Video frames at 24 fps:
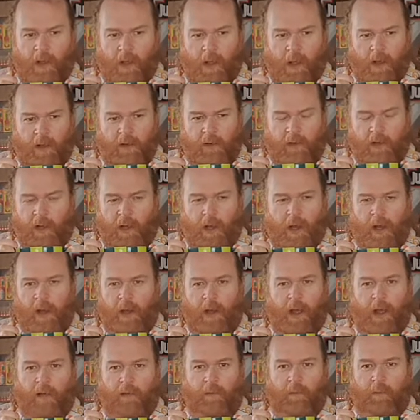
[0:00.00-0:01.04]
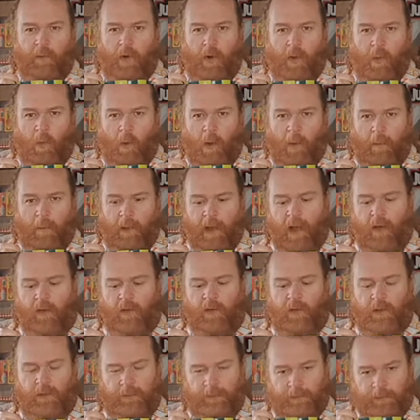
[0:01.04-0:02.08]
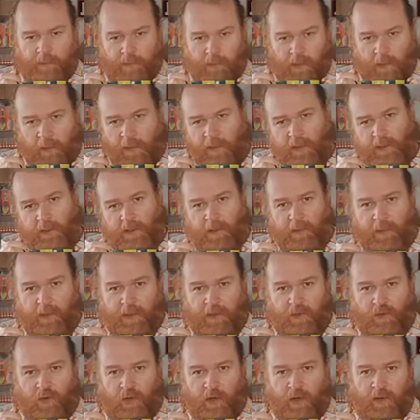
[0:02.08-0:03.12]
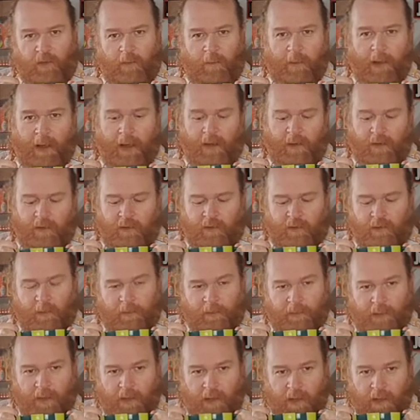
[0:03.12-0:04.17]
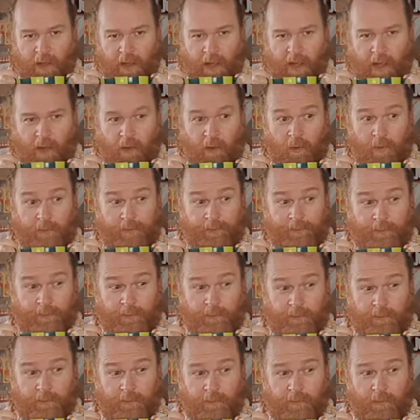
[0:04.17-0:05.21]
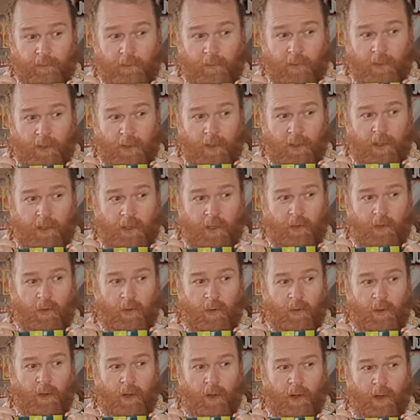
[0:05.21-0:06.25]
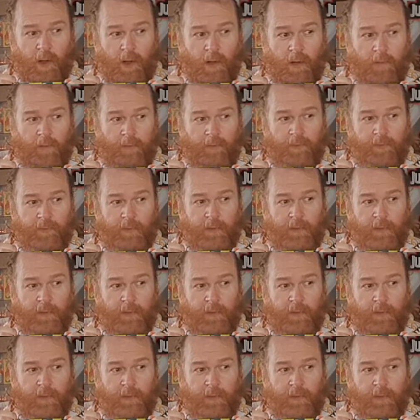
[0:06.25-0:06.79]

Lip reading: and I haven't put on 1 pound because I've been trying to balance out, you know,